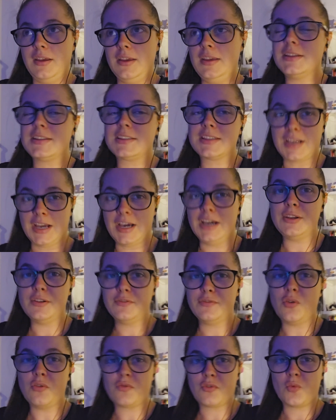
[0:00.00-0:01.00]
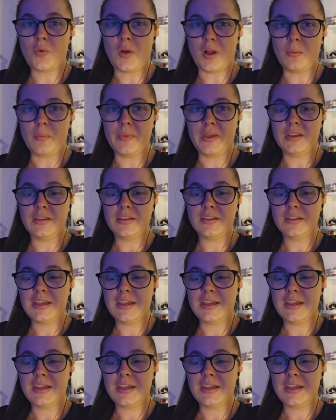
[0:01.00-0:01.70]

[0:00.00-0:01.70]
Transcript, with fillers: It's kind of overwhelming